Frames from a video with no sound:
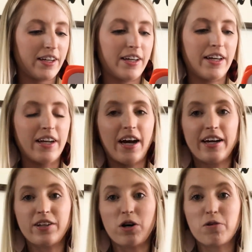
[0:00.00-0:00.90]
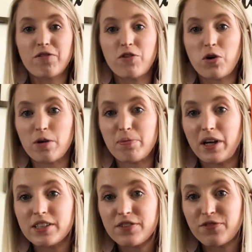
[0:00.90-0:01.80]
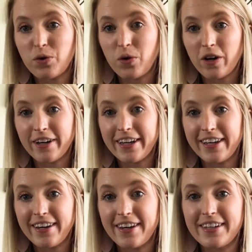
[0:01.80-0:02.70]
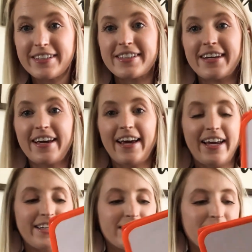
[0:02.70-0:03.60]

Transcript: And I know 4 plus 4 is 8.